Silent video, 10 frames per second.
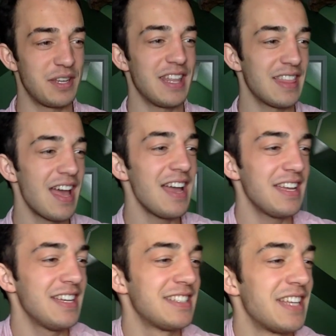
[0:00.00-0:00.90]
and that
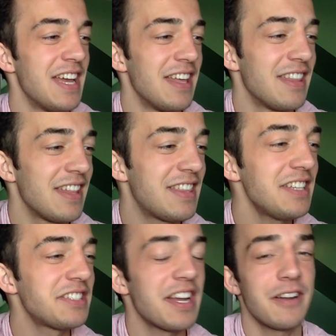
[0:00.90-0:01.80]
is that
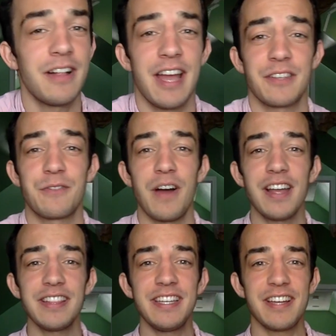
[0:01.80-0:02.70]
this channel has
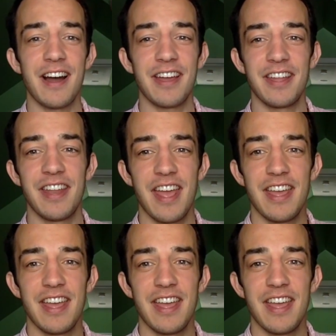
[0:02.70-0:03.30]
finally gotten